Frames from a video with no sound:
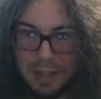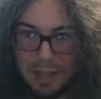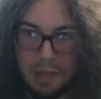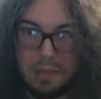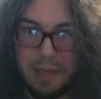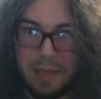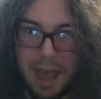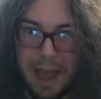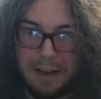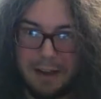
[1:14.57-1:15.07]

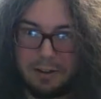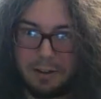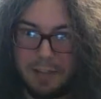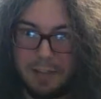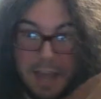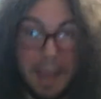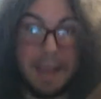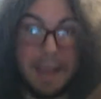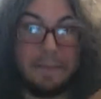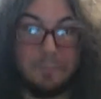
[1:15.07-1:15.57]
that
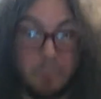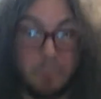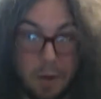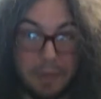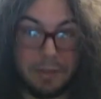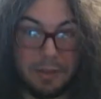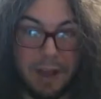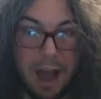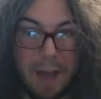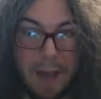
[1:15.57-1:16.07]
came
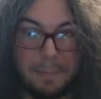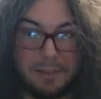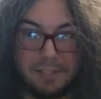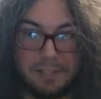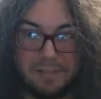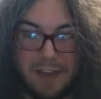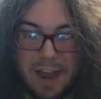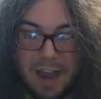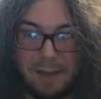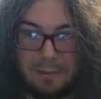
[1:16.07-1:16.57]
with copies
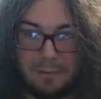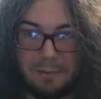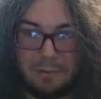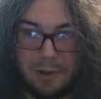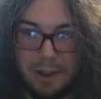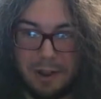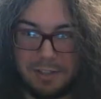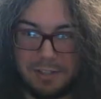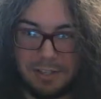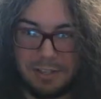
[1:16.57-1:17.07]
of Animal
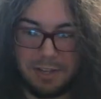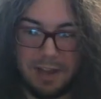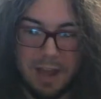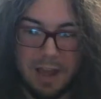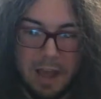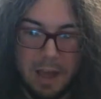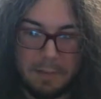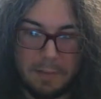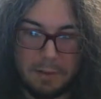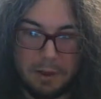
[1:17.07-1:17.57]
Crossing,
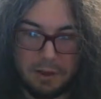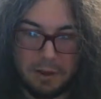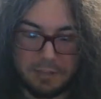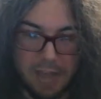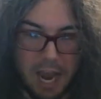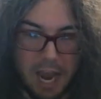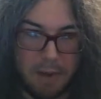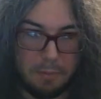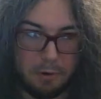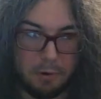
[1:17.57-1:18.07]
because
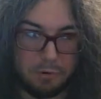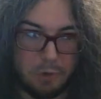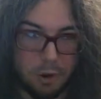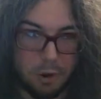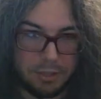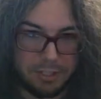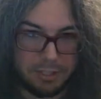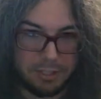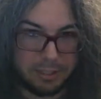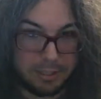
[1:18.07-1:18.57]
Animal
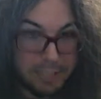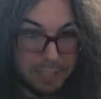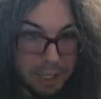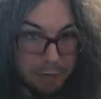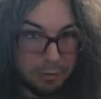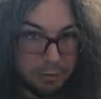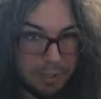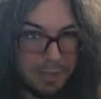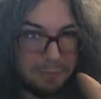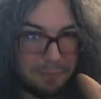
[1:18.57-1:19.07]
Crossing
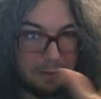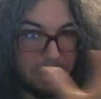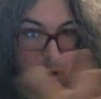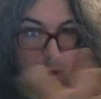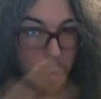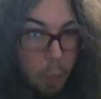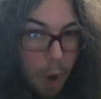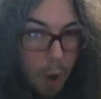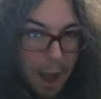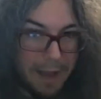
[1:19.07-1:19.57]
literally
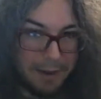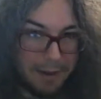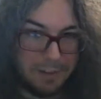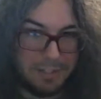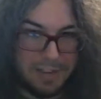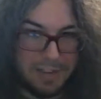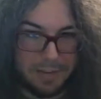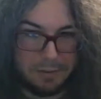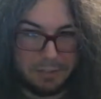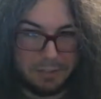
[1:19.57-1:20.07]
requires
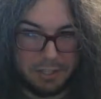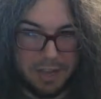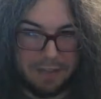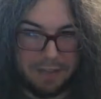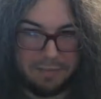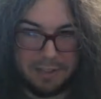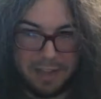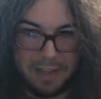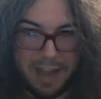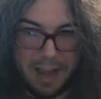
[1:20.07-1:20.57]
that you
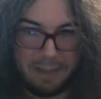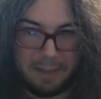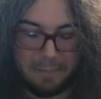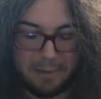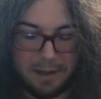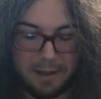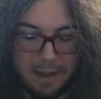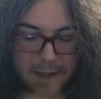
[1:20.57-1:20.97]
save the game.